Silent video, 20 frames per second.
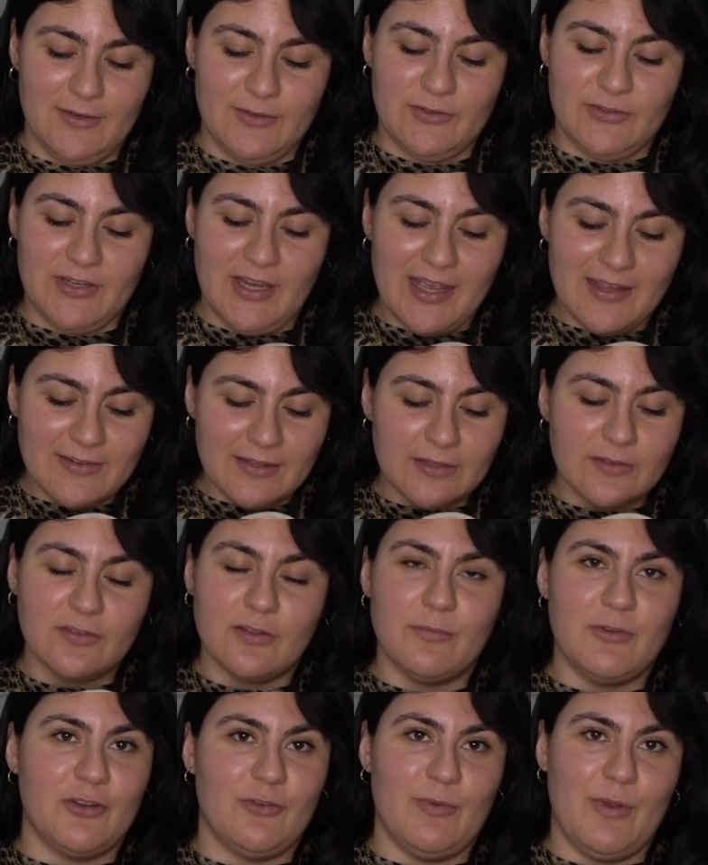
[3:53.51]
she has like so
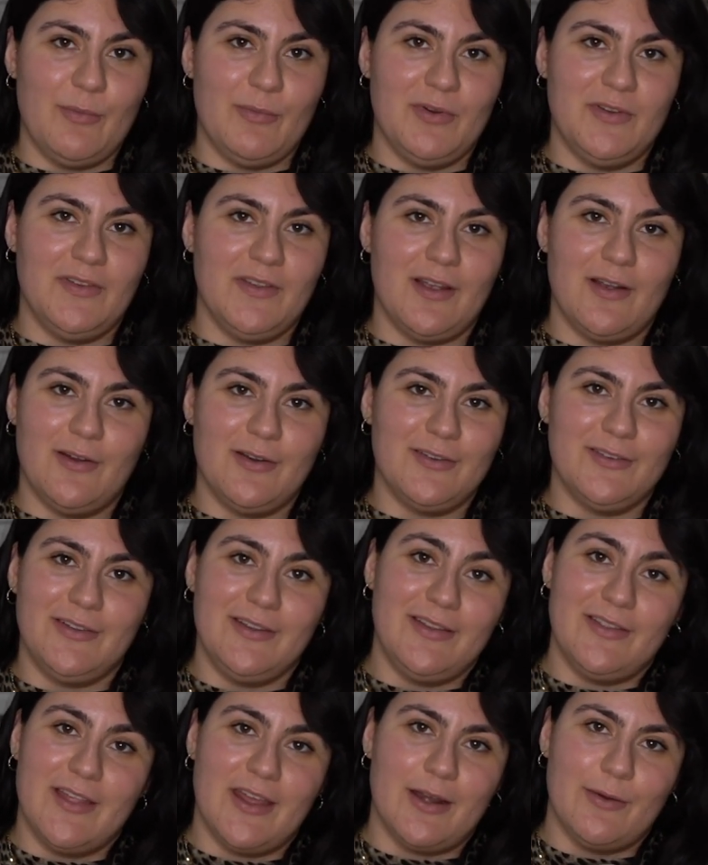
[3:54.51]
much memories. Like
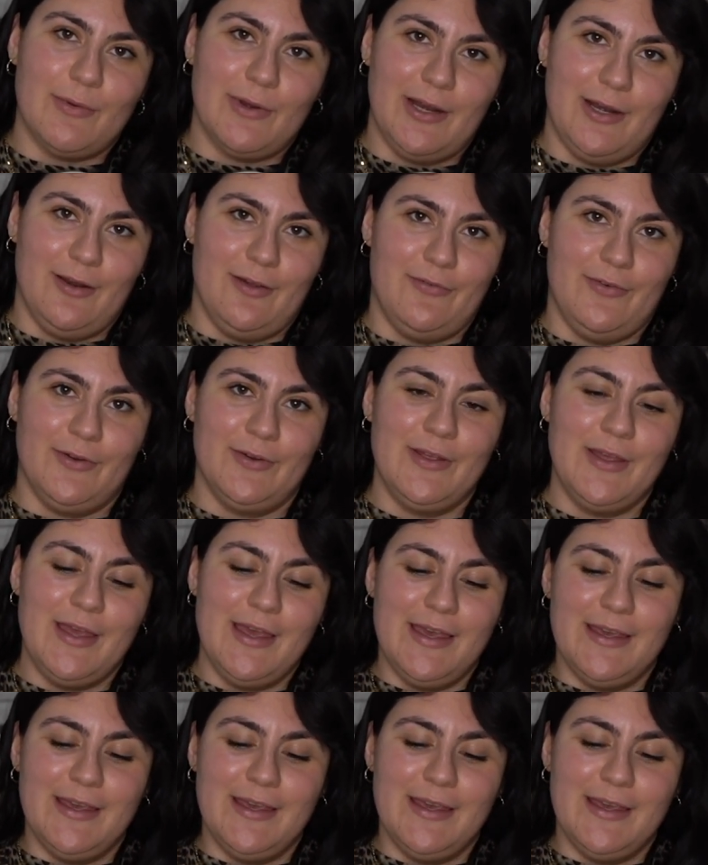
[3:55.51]
honestly, that I really love her.